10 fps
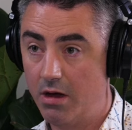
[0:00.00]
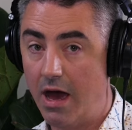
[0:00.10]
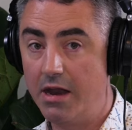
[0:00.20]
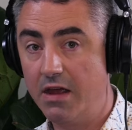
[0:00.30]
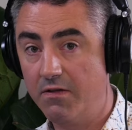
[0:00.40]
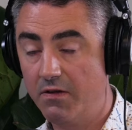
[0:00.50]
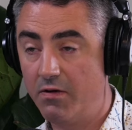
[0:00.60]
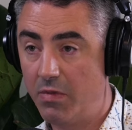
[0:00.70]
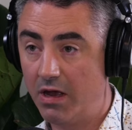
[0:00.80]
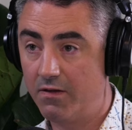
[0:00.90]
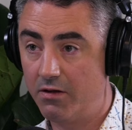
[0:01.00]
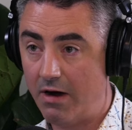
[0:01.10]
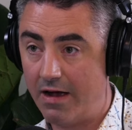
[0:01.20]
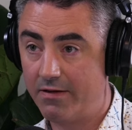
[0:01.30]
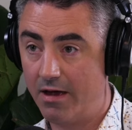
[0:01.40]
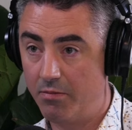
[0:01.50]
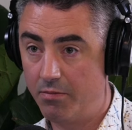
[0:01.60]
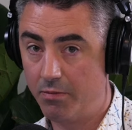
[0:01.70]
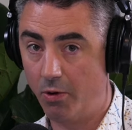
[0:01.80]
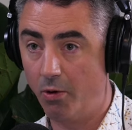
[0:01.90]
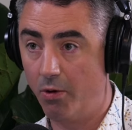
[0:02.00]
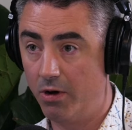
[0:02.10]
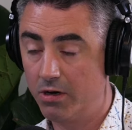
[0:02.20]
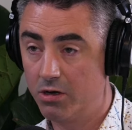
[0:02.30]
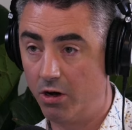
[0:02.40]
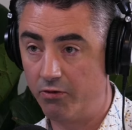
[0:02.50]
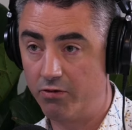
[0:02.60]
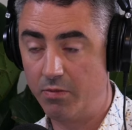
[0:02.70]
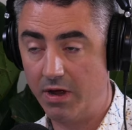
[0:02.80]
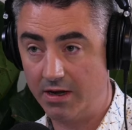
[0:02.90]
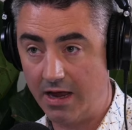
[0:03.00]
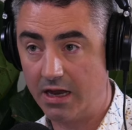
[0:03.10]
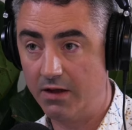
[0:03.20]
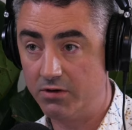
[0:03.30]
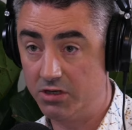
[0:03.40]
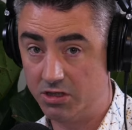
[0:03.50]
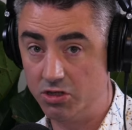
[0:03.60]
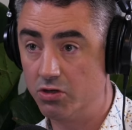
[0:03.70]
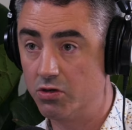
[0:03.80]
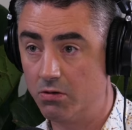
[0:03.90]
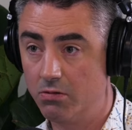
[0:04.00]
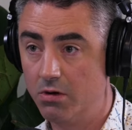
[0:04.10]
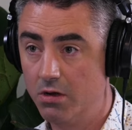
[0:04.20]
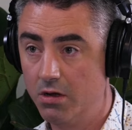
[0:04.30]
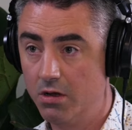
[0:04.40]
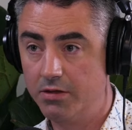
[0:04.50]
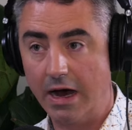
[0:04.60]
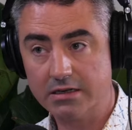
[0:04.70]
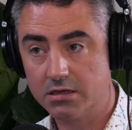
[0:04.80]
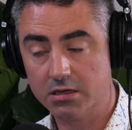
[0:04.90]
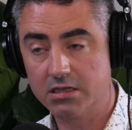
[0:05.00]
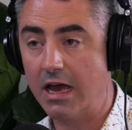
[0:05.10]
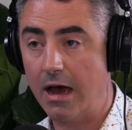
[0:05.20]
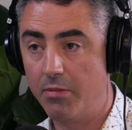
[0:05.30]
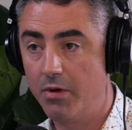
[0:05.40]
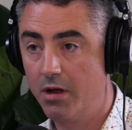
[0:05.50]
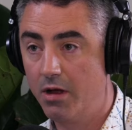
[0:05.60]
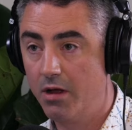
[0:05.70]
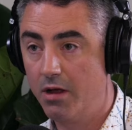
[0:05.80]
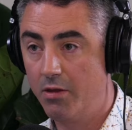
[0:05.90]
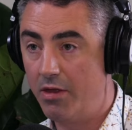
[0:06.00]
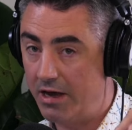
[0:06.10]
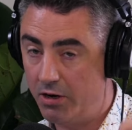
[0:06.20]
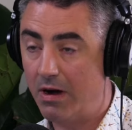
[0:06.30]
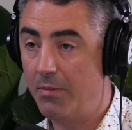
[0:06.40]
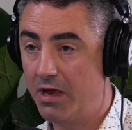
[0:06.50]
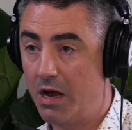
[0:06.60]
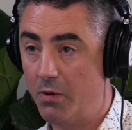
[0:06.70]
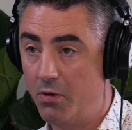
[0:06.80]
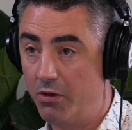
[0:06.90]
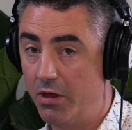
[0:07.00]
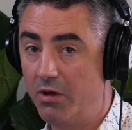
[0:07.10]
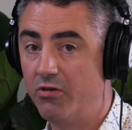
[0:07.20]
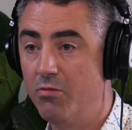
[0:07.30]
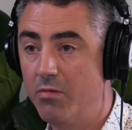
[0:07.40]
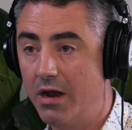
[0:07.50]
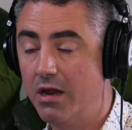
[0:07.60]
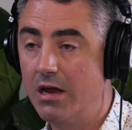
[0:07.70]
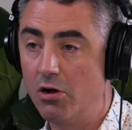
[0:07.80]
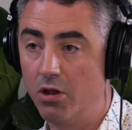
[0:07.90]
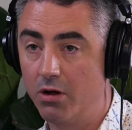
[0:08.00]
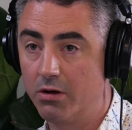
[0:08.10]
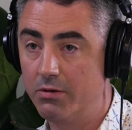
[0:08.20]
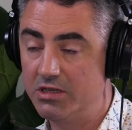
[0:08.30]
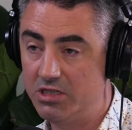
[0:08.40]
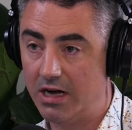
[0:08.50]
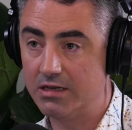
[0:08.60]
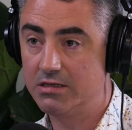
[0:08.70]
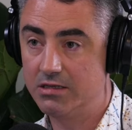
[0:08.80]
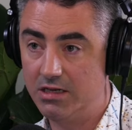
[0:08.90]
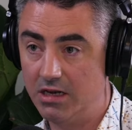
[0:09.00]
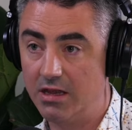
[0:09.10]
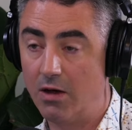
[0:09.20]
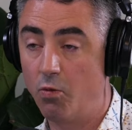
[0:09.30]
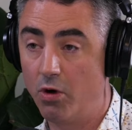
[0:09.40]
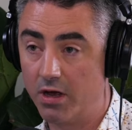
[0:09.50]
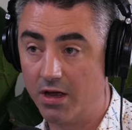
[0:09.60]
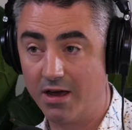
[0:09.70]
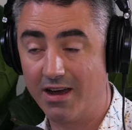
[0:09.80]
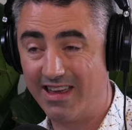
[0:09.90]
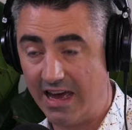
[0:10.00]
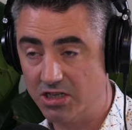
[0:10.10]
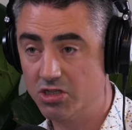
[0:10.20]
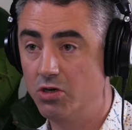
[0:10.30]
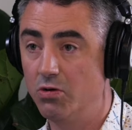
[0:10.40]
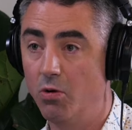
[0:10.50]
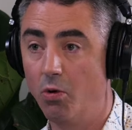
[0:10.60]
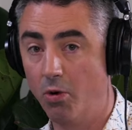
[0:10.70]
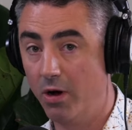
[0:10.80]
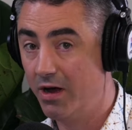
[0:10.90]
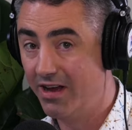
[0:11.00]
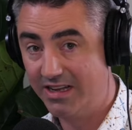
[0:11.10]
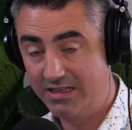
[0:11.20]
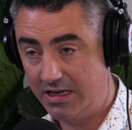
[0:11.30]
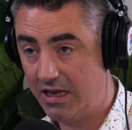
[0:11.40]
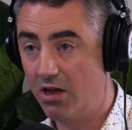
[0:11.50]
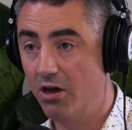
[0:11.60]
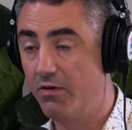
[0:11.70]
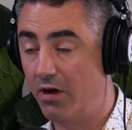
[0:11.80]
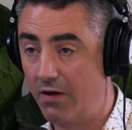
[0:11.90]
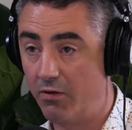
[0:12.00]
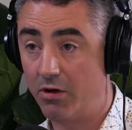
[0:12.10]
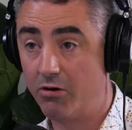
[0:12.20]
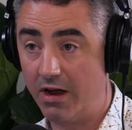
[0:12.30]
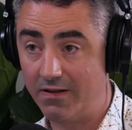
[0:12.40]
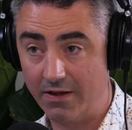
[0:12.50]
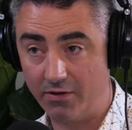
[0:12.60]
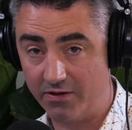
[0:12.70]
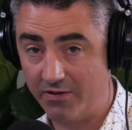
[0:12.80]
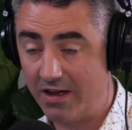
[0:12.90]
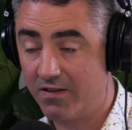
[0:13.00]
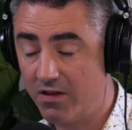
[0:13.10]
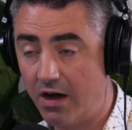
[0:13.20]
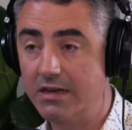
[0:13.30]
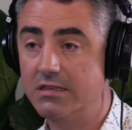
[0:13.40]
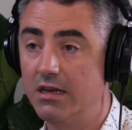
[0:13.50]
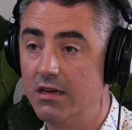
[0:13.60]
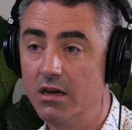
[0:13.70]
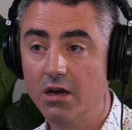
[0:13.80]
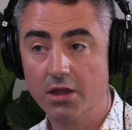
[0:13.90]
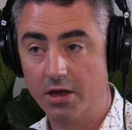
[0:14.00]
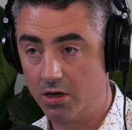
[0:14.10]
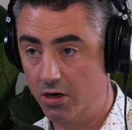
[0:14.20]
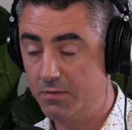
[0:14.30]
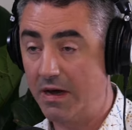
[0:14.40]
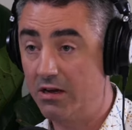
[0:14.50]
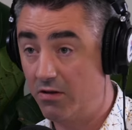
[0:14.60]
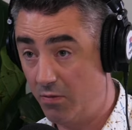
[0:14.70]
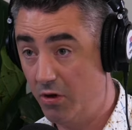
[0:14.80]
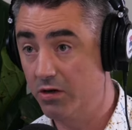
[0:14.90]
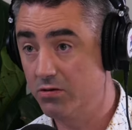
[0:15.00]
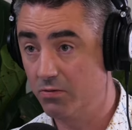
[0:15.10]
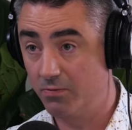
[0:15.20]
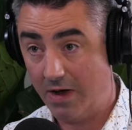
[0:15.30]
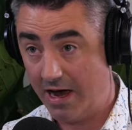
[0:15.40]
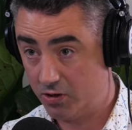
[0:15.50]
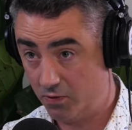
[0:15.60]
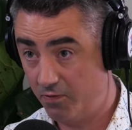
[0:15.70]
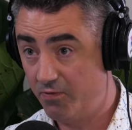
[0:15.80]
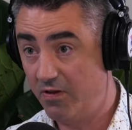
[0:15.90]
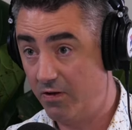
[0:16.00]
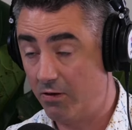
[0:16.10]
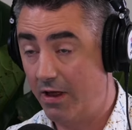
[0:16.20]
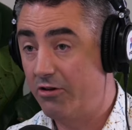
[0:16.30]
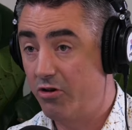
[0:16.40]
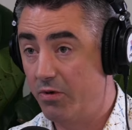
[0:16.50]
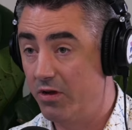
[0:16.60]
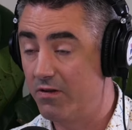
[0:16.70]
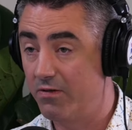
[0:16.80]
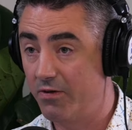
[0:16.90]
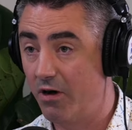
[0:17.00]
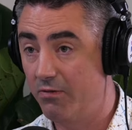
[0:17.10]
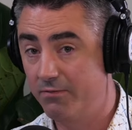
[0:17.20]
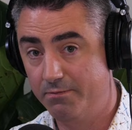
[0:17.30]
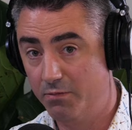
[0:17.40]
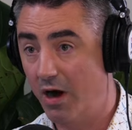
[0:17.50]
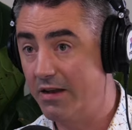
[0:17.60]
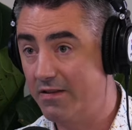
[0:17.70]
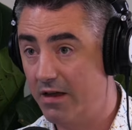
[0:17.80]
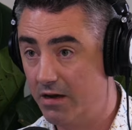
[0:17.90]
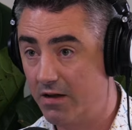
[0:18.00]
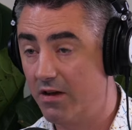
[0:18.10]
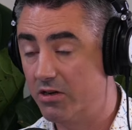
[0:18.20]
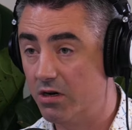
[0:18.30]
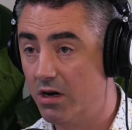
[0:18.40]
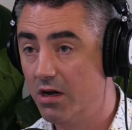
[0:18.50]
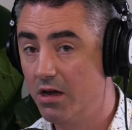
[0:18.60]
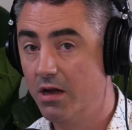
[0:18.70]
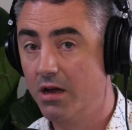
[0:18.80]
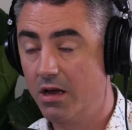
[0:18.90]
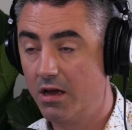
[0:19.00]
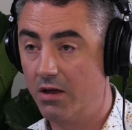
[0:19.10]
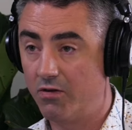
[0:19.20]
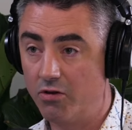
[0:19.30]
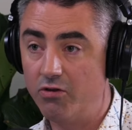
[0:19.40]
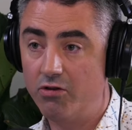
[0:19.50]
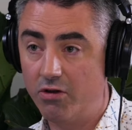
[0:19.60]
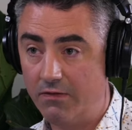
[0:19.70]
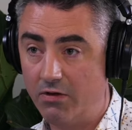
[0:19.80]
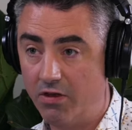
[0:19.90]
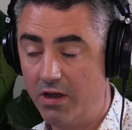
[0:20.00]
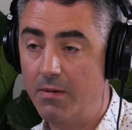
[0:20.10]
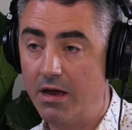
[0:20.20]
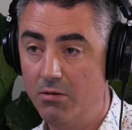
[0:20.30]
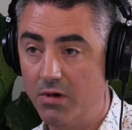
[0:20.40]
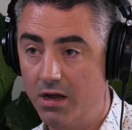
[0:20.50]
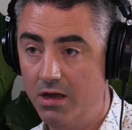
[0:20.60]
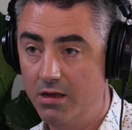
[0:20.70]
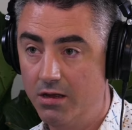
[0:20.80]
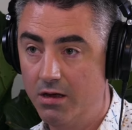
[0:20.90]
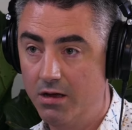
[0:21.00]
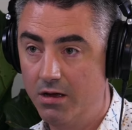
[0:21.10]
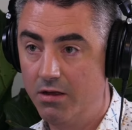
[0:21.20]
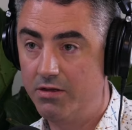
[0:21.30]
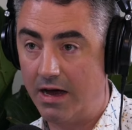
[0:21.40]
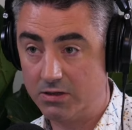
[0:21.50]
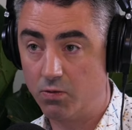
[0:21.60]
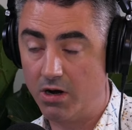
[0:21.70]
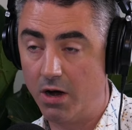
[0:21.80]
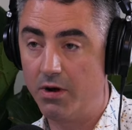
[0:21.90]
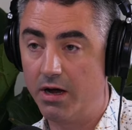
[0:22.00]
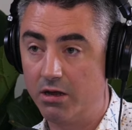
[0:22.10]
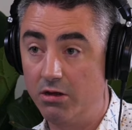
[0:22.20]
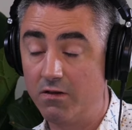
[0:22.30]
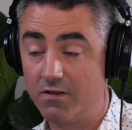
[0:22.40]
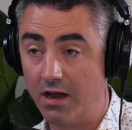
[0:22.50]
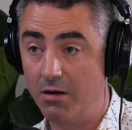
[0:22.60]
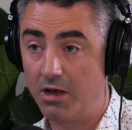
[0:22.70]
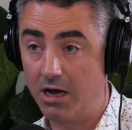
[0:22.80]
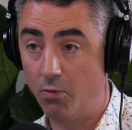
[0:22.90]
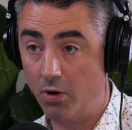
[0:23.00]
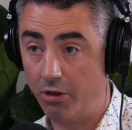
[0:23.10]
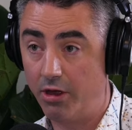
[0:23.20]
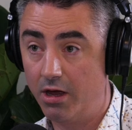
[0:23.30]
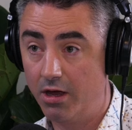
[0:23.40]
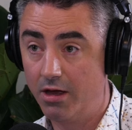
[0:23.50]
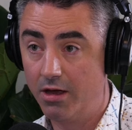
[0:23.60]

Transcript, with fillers: And even if it means that your asset poor goes from being negative to just neutral. That's the step. Then you are becoming wealthy because your money no longer is just sitting there working against you or ticking over a level that creates levels of anxiety that goes back into the personal, actual physical attributes of, of mindset and etc. As soon as you don't have to think about your money, that's when I would argue you're starting to become wealthy.